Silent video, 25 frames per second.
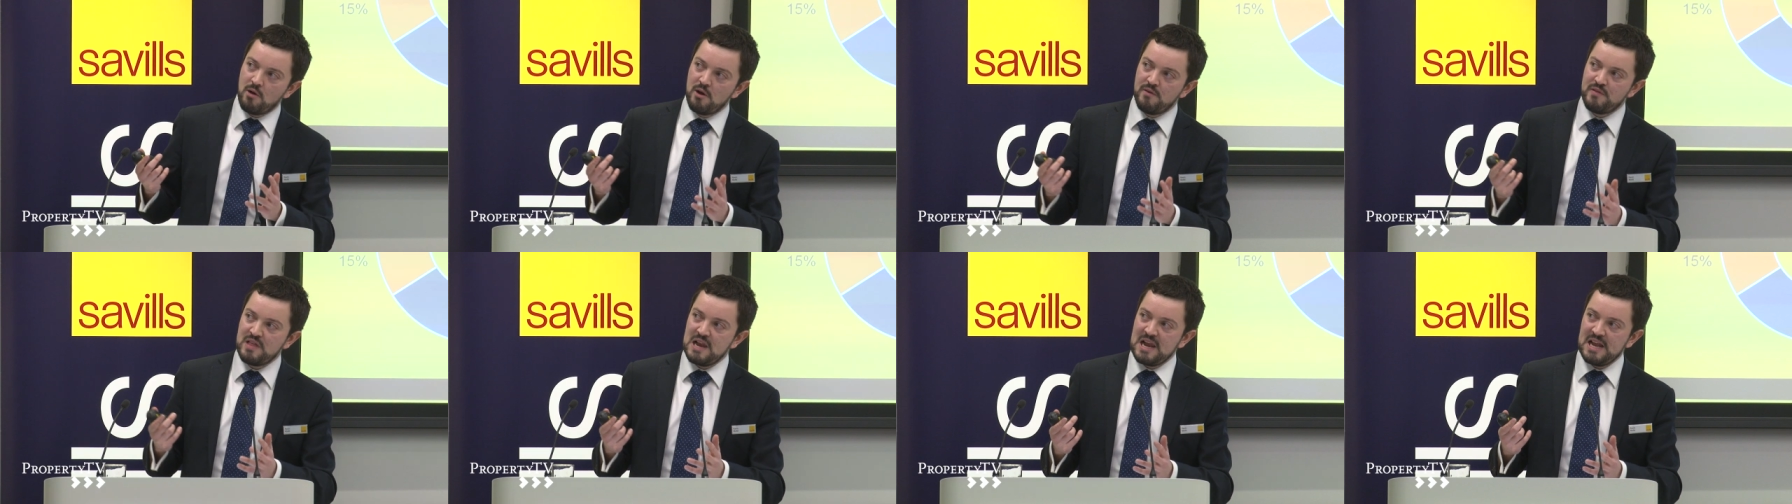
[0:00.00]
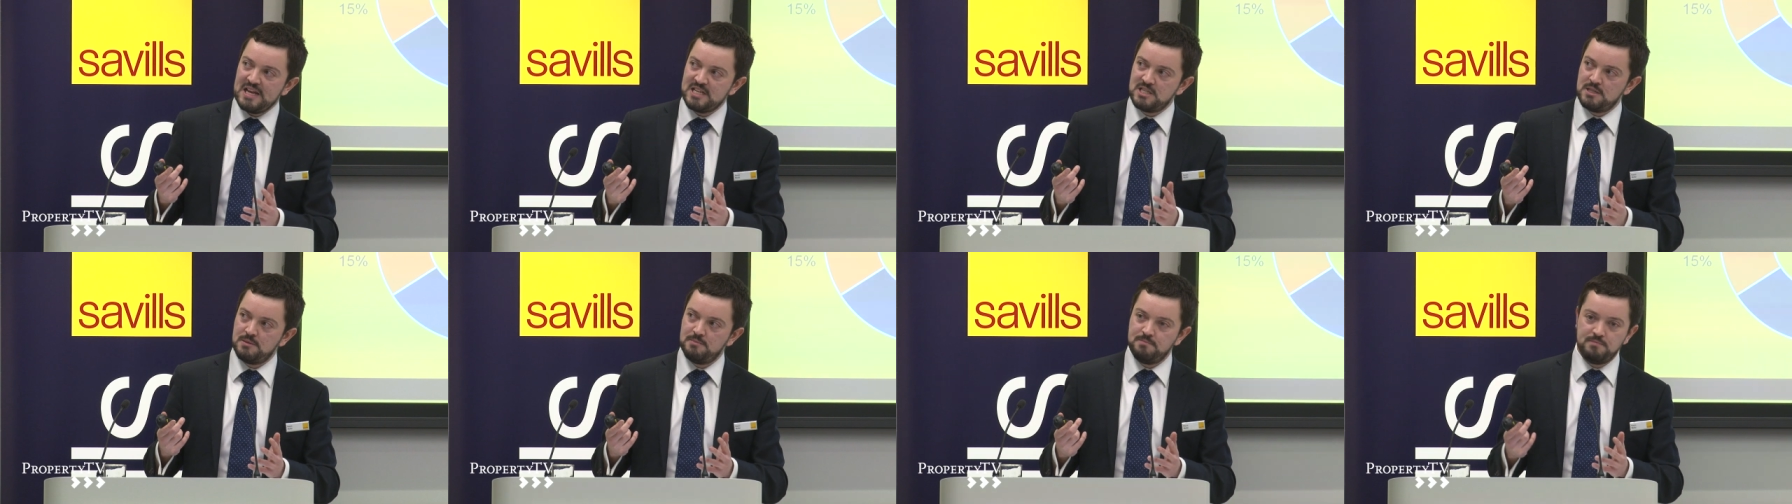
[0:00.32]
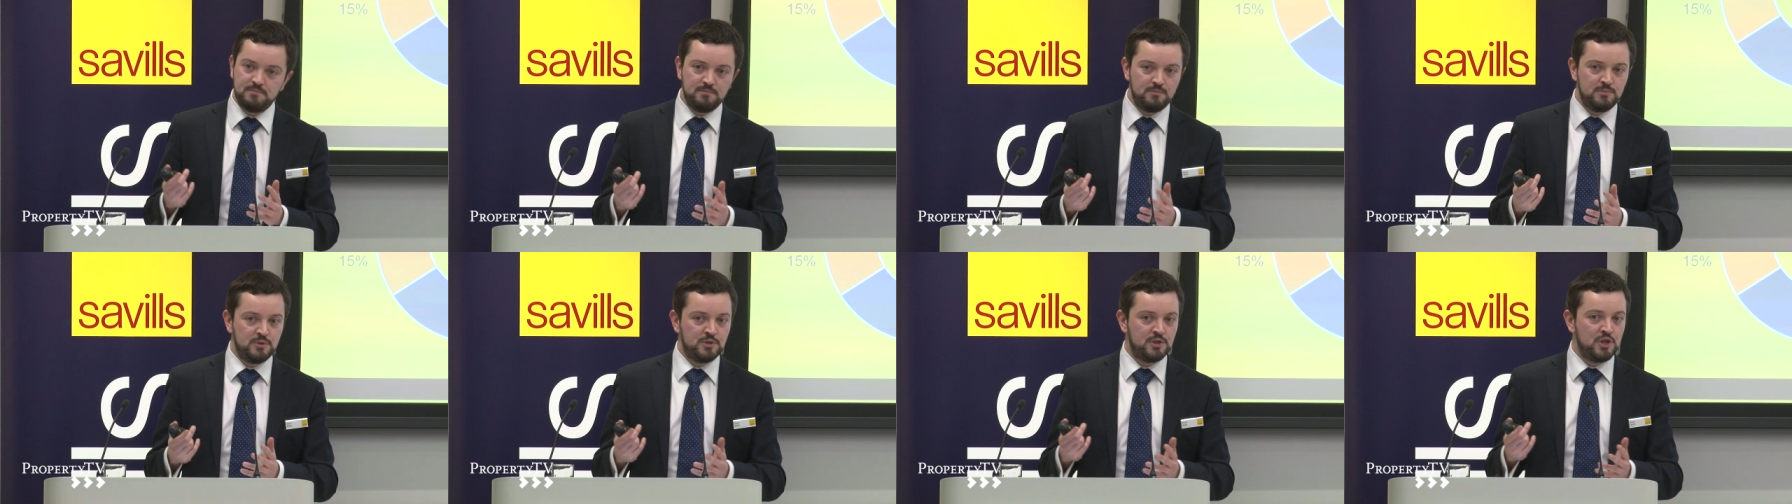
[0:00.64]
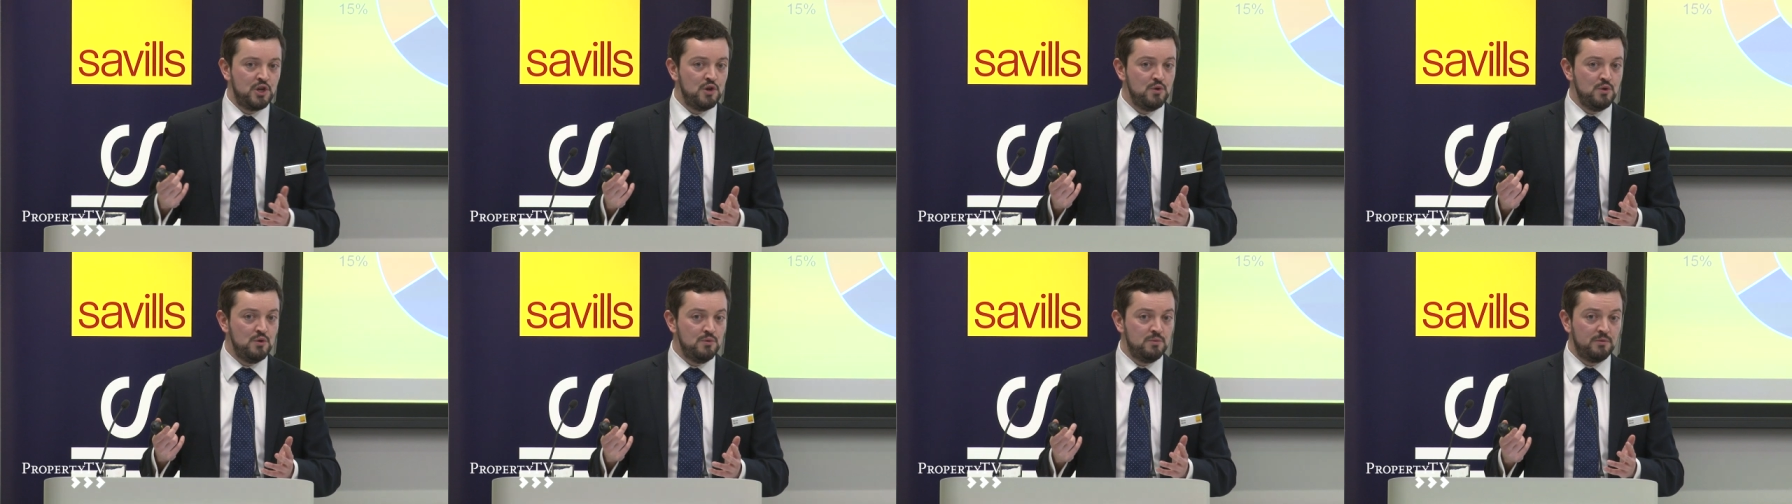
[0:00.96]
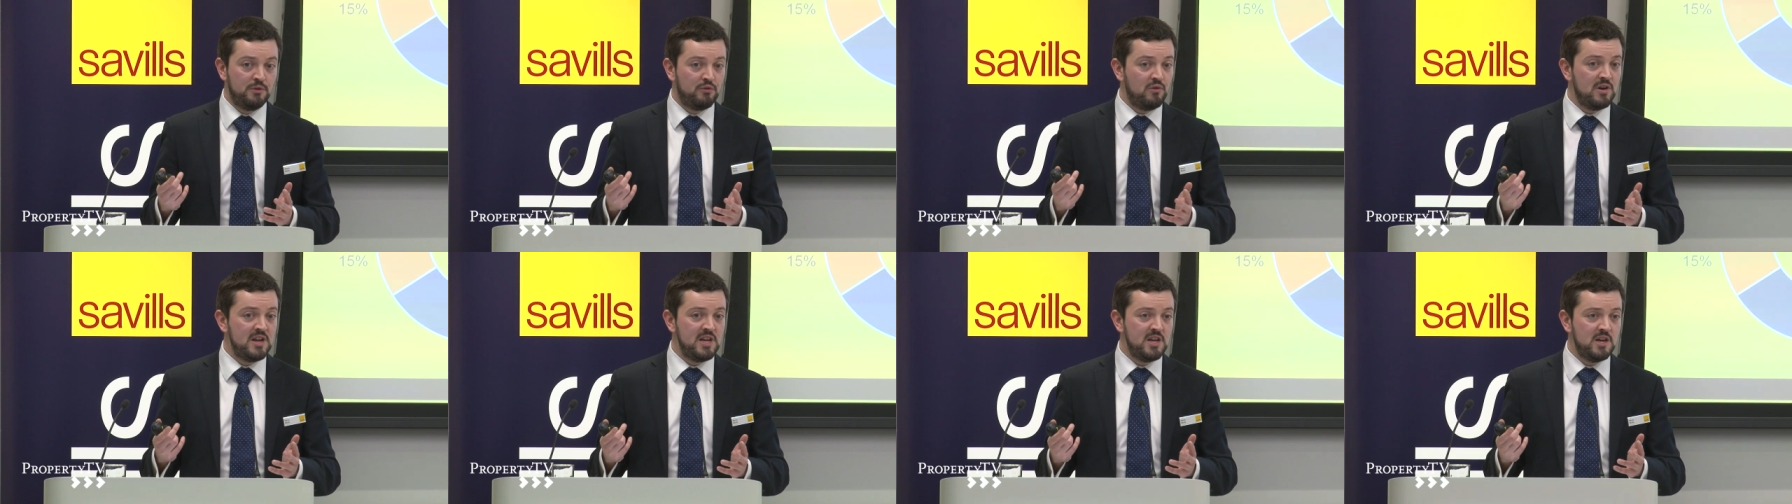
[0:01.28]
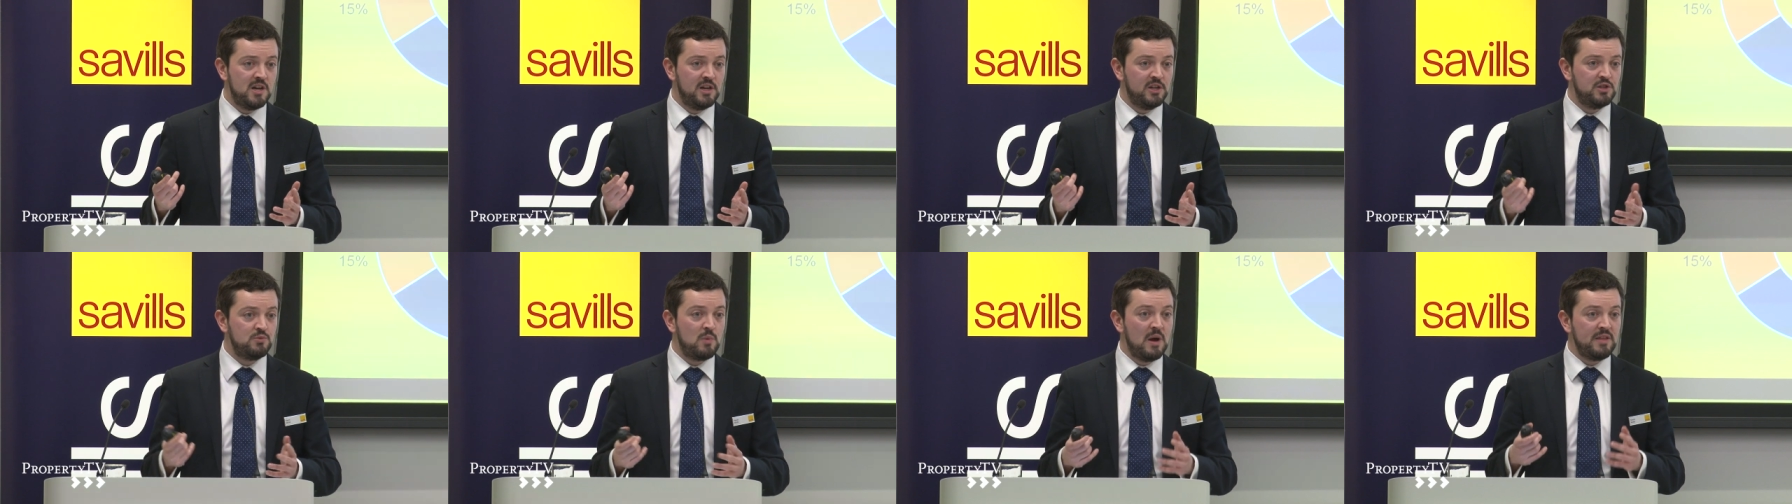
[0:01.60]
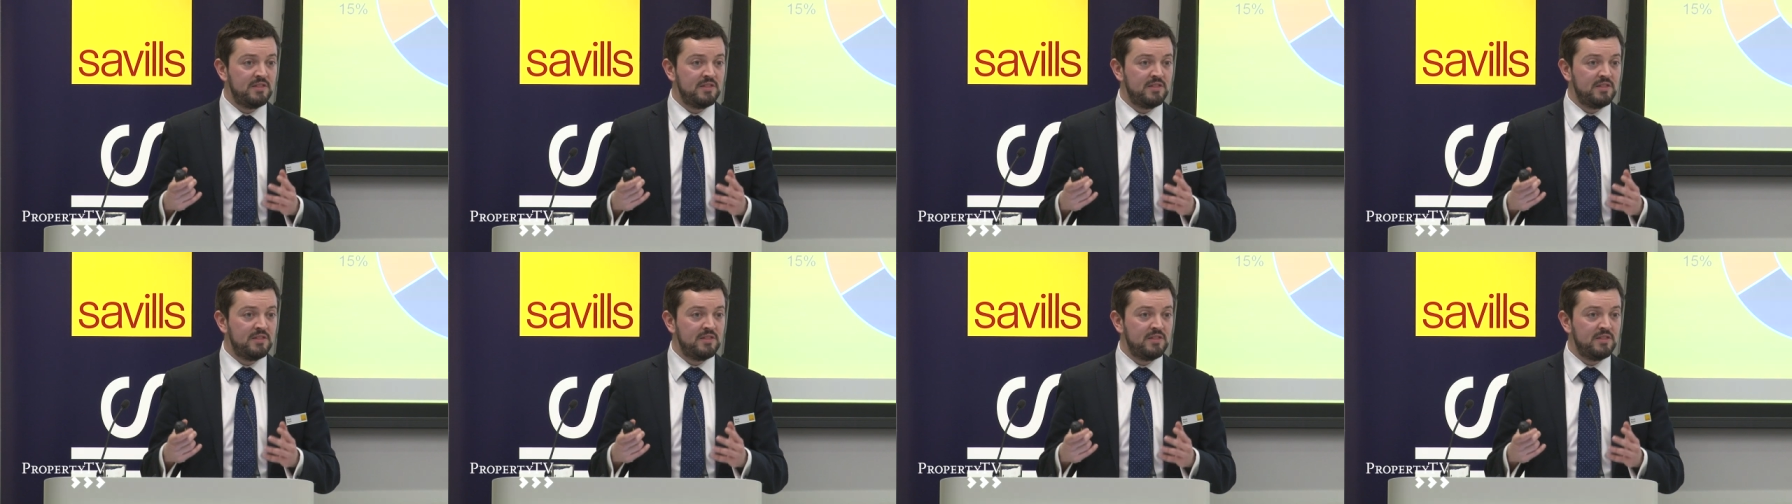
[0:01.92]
know, over the last 2-3 years,